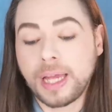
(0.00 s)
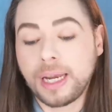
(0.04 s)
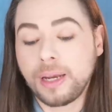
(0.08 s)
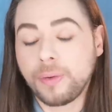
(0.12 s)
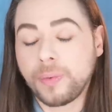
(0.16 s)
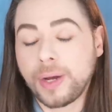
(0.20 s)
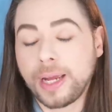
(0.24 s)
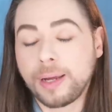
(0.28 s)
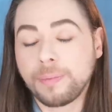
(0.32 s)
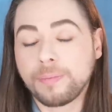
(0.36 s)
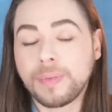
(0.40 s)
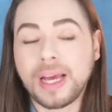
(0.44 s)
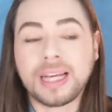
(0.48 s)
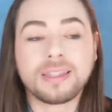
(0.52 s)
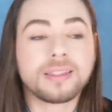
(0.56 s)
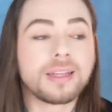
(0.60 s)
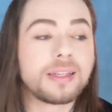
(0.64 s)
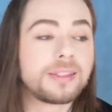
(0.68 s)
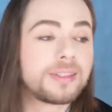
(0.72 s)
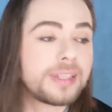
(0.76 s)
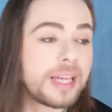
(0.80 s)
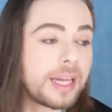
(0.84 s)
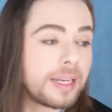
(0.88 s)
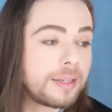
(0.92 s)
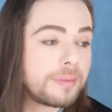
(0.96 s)
Anyway,
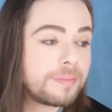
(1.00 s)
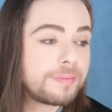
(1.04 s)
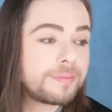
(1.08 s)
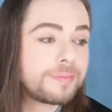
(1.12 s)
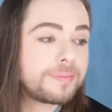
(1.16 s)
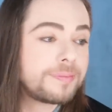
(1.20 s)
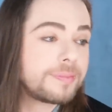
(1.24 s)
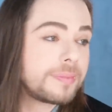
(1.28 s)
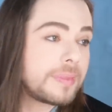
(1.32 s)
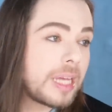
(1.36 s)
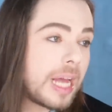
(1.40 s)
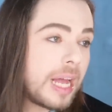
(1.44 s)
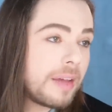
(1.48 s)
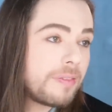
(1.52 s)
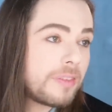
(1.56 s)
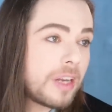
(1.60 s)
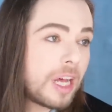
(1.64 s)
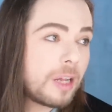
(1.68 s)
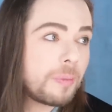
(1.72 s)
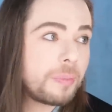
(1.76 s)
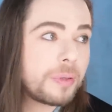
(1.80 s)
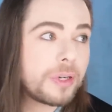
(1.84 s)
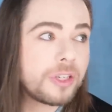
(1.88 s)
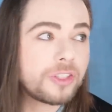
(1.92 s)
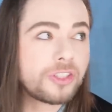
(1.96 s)
as I said, I have
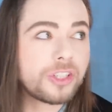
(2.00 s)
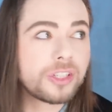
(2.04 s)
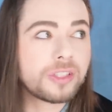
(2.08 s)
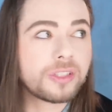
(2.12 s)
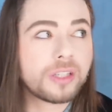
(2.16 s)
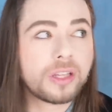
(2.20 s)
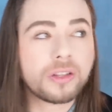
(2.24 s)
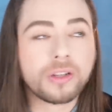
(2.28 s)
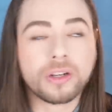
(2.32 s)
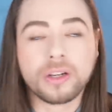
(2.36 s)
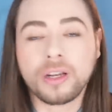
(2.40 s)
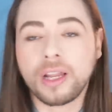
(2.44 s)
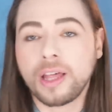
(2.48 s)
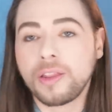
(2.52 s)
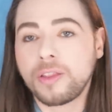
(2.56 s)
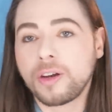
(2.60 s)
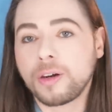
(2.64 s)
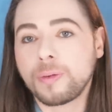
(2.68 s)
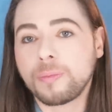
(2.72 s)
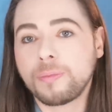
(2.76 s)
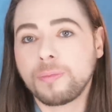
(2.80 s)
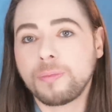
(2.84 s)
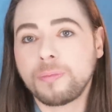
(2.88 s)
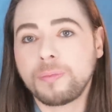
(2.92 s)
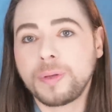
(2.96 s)
not purchased other
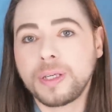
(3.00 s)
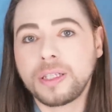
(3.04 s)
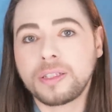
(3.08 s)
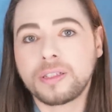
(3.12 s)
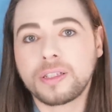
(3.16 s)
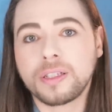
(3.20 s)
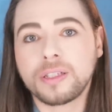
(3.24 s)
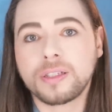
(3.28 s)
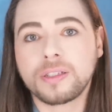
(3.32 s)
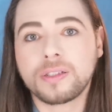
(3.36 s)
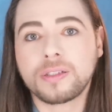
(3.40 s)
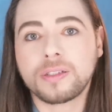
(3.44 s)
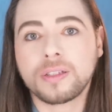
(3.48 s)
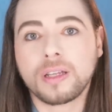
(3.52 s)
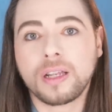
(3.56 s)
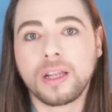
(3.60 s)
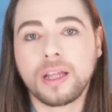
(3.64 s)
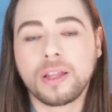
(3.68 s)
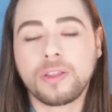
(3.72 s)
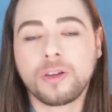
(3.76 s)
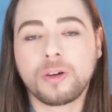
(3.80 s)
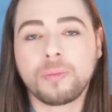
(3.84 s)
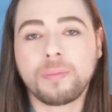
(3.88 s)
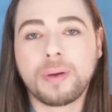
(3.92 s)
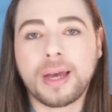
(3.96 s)
leather pieces,
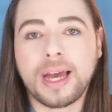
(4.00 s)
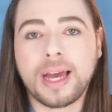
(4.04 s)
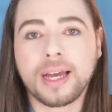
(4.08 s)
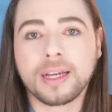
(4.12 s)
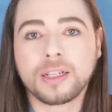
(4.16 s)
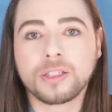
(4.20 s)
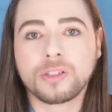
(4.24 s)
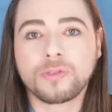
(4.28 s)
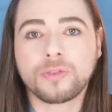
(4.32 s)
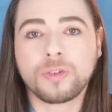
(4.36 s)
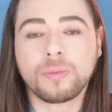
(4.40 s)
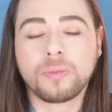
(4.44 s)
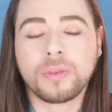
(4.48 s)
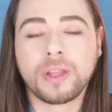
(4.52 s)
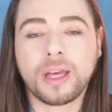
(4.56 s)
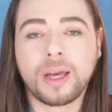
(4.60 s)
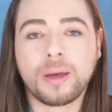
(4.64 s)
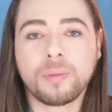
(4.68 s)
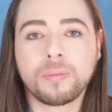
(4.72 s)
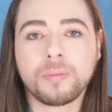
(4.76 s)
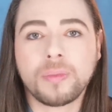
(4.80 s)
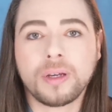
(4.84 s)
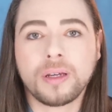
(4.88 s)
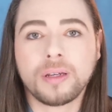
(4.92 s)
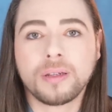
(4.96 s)
leather bags from
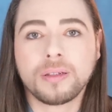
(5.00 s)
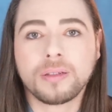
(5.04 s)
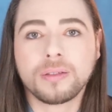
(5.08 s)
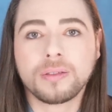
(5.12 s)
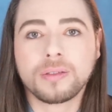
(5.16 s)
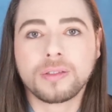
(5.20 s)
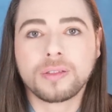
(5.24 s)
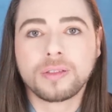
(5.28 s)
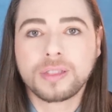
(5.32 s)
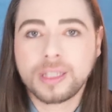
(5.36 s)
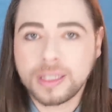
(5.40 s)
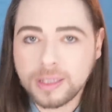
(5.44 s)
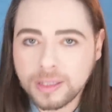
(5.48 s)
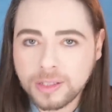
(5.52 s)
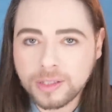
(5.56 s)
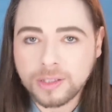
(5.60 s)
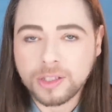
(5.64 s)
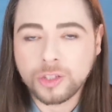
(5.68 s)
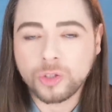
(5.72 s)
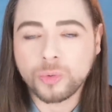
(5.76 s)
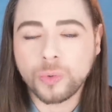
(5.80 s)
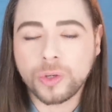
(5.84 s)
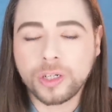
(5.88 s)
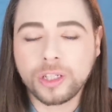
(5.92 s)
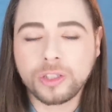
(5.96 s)
them
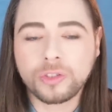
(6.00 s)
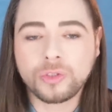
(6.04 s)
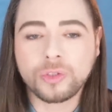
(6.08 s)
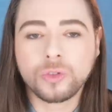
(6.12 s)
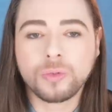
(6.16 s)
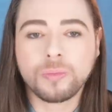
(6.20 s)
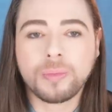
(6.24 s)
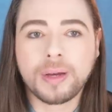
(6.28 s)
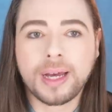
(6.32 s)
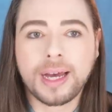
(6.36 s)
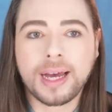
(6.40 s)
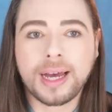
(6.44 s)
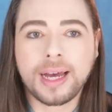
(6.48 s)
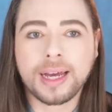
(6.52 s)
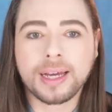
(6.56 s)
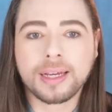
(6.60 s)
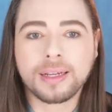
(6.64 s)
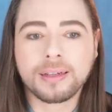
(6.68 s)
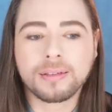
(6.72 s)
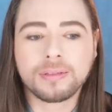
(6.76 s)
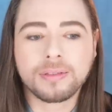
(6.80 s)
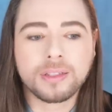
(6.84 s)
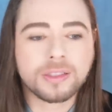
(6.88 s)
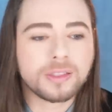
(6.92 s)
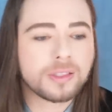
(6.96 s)
since the 22
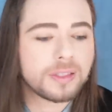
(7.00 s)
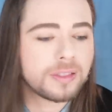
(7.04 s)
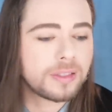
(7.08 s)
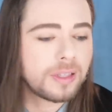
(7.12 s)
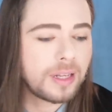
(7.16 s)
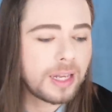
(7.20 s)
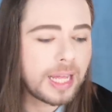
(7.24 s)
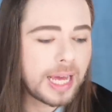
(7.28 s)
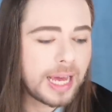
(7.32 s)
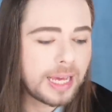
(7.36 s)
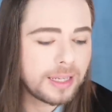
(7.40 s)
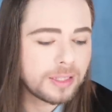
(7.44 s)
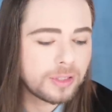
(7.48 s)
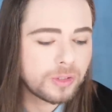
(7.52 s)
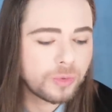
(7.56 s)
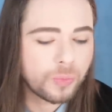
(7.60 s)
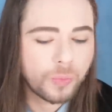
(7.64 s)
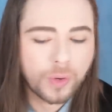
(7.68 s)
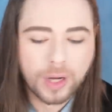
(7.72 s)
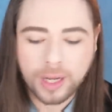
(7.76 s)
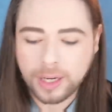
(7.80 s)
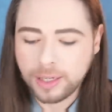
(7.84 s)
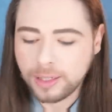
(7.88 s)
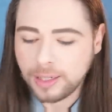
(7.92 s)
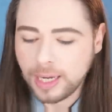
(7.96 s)
bag. This is the
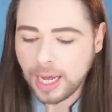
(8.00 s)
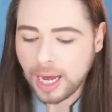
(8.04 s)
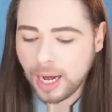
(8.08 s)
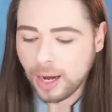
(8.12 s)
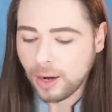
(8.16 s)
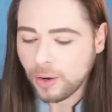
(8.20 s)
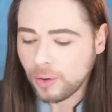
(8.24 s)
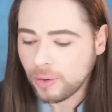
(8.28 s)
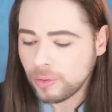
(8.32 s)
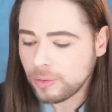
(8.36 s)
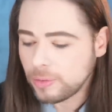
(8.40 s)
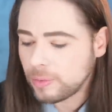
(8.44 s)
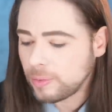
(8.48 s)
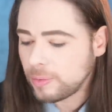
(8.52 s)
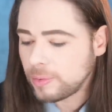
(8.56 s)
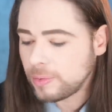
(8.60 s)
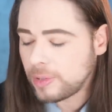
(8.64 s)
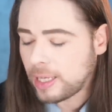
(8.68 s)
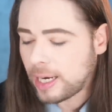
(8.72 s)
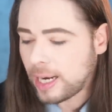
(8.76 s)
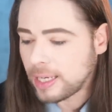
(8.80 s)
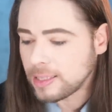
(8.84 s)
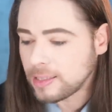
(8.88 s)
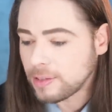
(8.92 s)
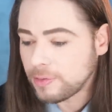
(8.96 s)
last one now
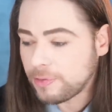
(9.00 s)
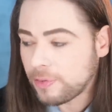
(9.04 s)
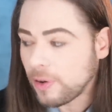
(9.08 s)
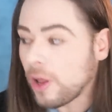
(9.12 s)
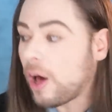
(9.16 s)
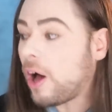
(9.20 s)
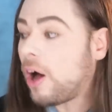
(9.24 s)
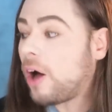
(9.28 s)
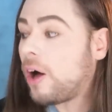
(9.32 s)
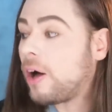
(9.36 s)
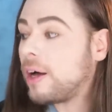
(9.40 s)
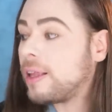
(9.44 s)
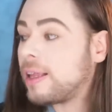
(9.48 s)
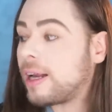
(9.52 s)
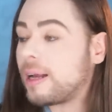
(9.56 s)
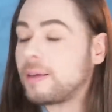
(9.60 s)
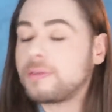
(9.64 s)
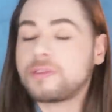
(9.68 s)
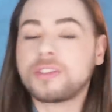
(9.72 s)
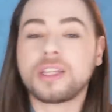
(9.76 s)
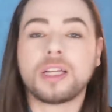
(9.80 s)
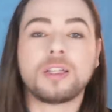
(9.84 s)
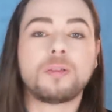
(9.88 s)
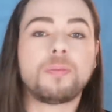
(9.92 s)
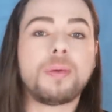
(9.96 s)
that has a flaw that
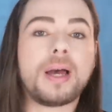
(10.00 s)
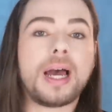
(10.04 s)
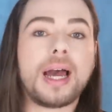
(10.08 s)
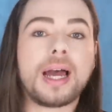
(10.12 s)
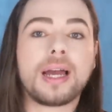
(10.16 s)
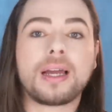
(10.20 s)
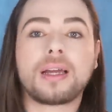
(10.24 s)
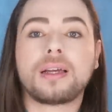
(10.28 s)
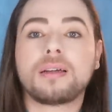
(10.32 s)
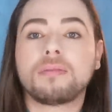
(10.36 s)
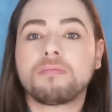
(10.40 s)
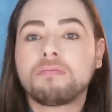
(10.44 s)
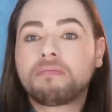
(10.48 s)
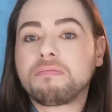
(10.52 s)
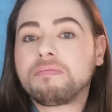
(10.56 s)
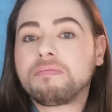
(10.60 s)
I've sent back.